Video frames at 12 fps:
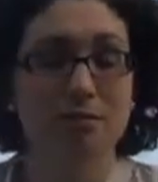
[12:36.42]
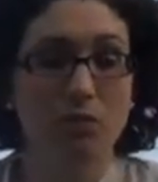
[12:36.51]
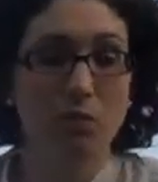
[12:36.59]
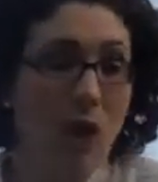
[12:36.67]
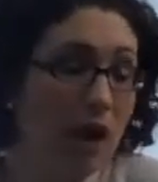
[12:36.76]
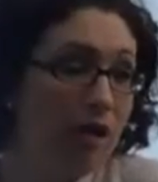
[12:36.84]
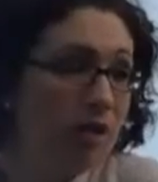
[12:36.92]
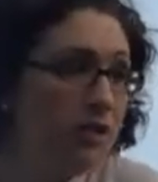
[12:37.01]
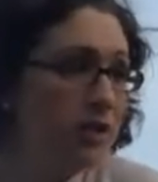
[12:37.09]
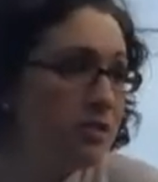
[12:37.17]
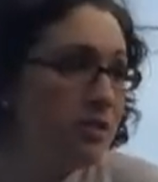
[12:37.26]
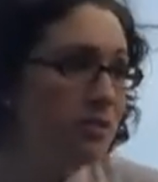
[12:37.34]
wealth
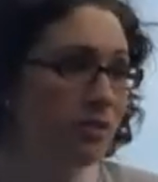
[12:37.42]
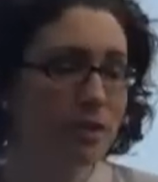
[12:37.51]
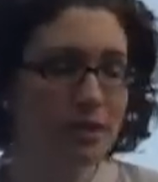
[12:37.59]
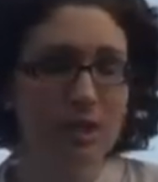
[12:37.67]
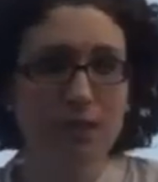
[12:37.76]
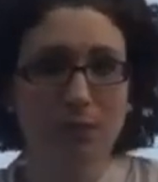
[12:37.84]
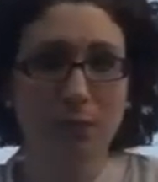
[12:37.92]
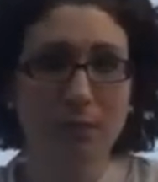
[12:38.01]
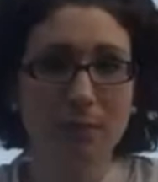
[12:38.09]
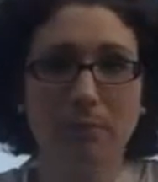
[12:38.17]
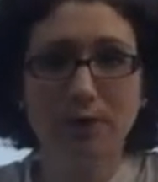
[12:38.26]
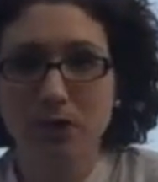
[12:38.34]
and different things for
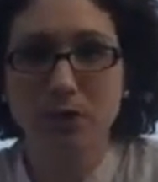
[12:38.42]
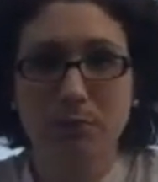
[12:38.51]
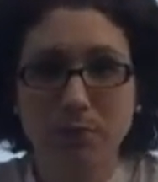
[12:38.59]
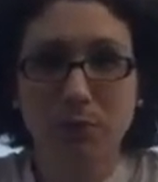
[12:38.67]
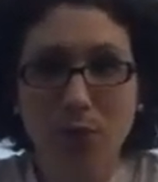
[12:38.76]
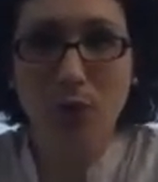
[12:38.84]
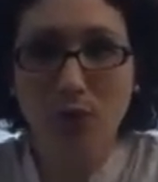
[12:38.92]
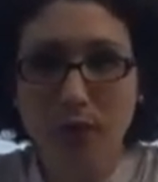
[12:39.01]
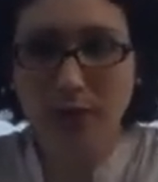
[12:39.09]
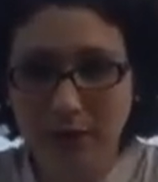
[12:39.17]
people. There should be more,